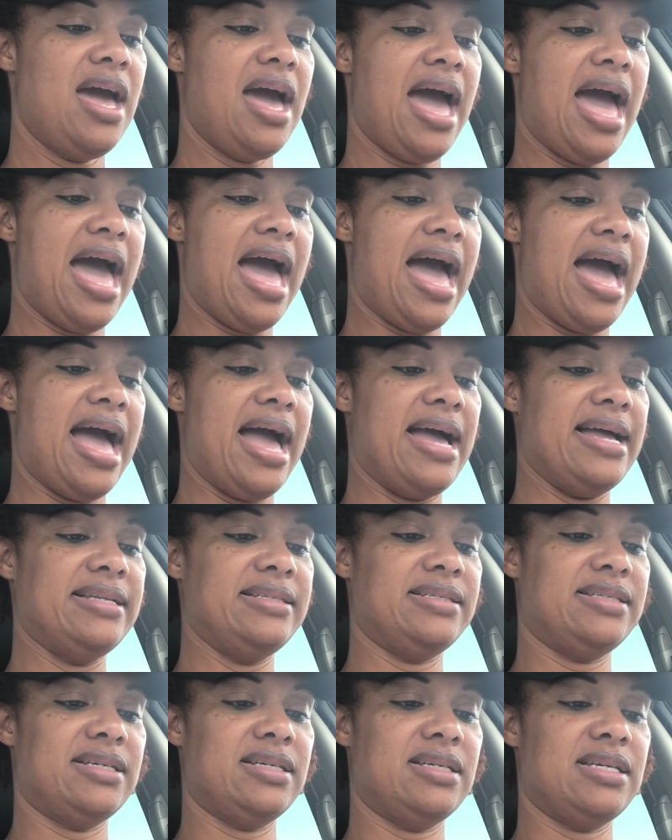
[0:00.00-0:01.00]

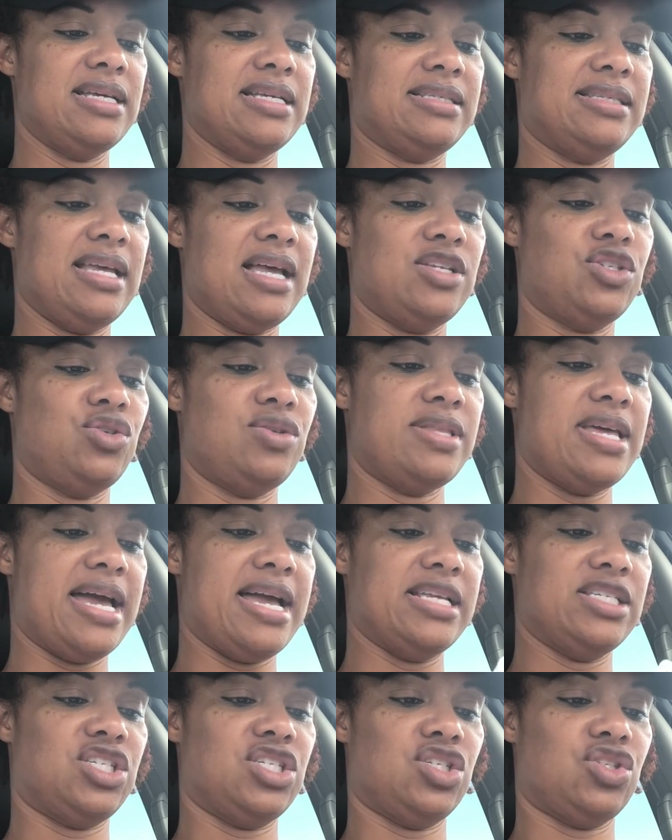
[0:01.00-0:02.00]
And it tells you
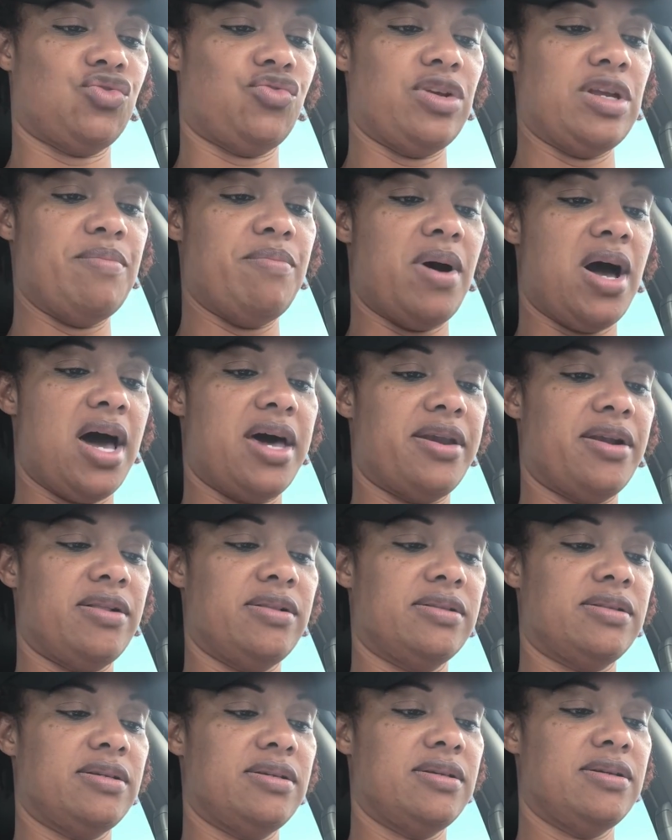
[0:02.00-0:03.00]
that it's just
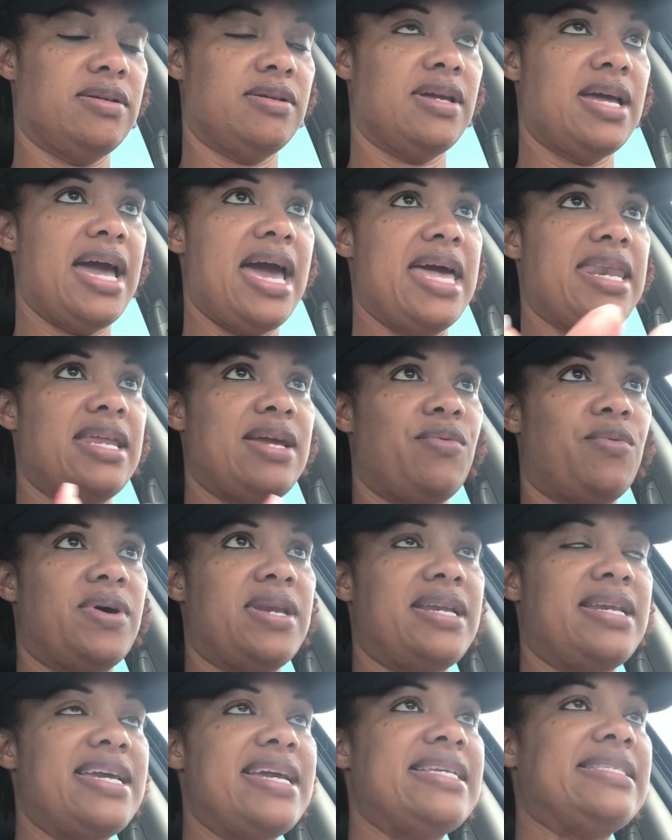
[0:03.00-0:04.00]
rebottled and
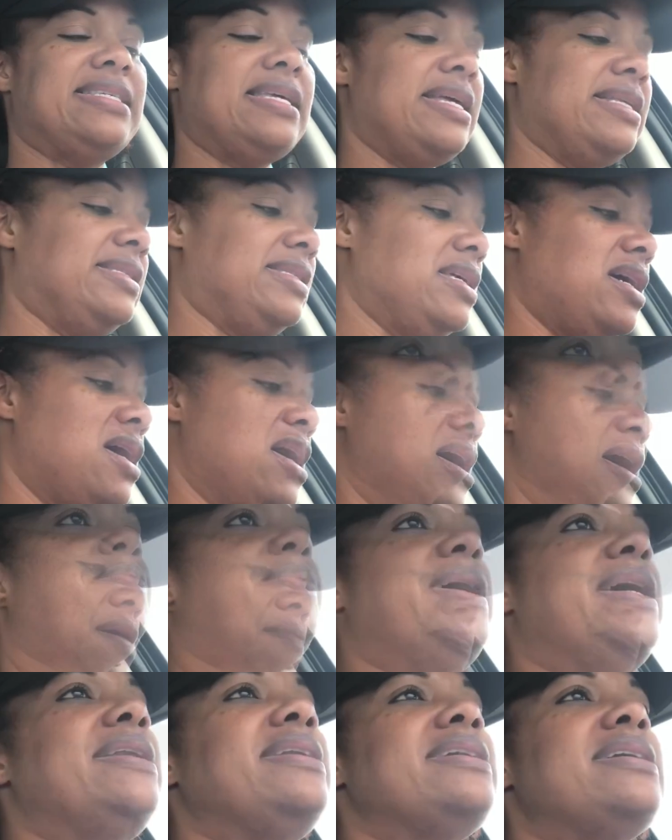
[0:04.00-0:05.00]
what it is, it's an
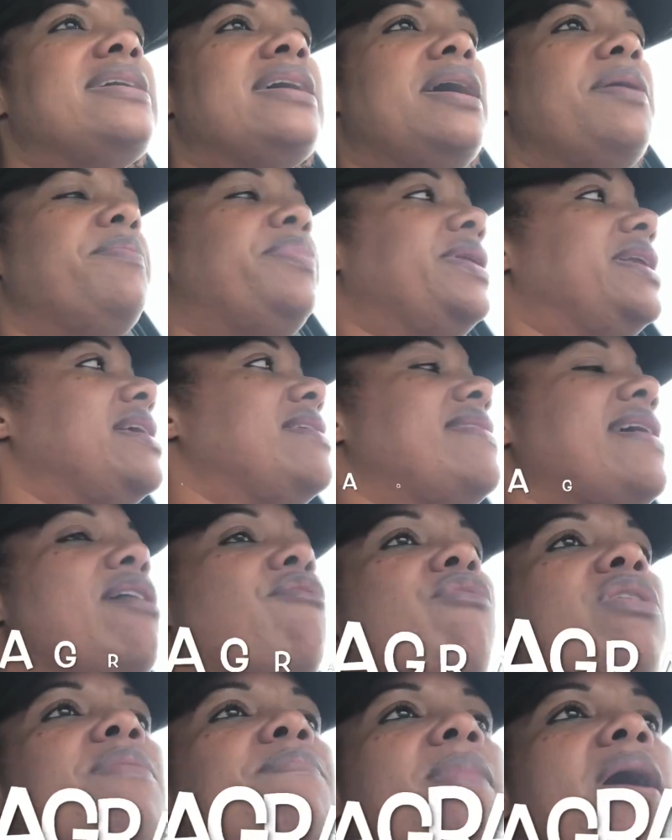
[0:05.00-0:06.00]
independent um, company that
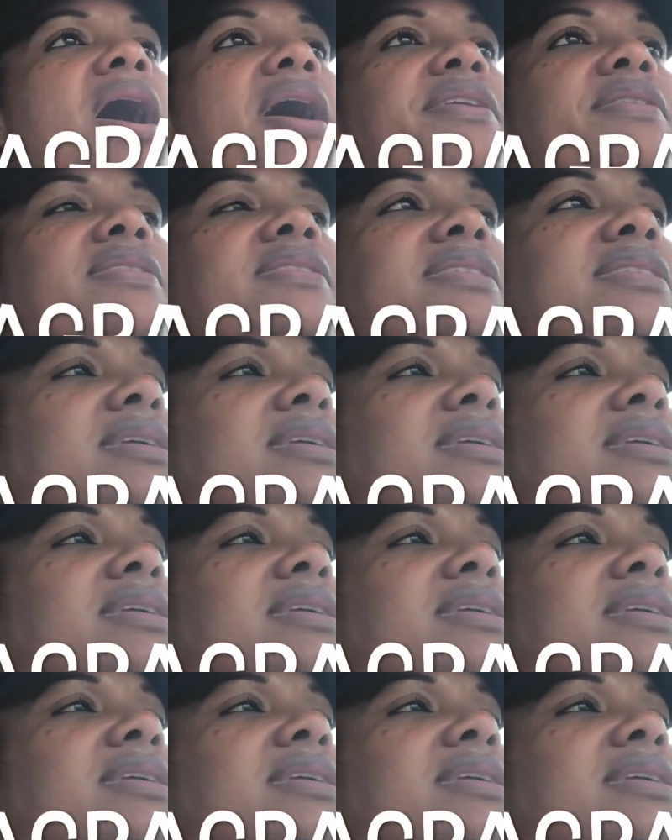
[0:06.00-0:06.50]
rebottles